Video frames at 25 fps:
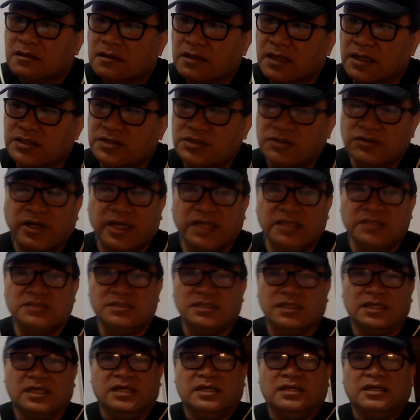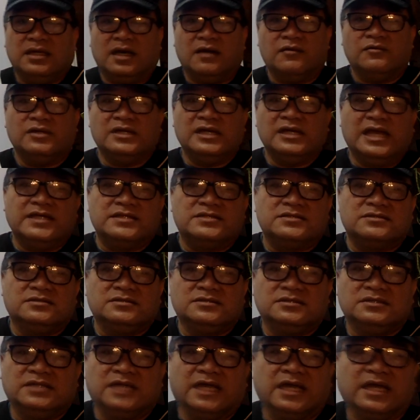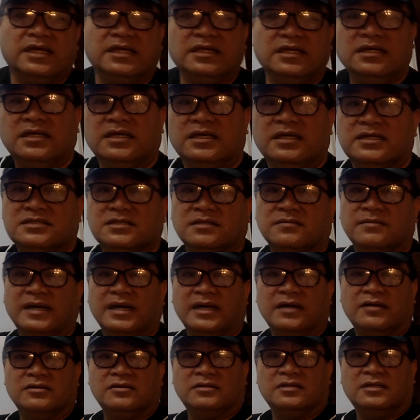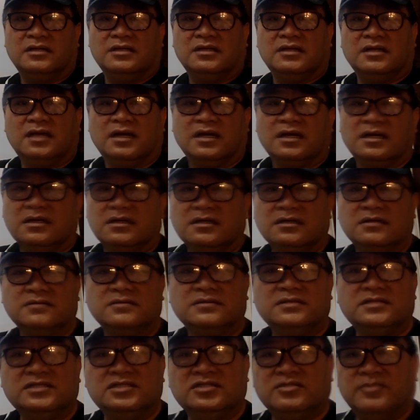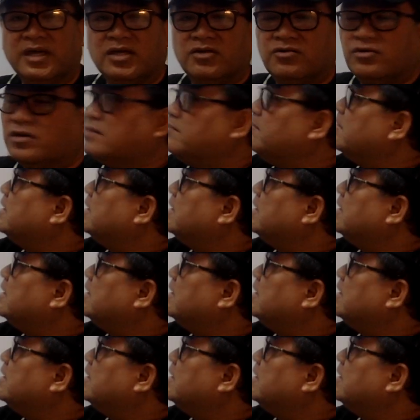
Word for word: As you can see, our lesson today is about uh, geometric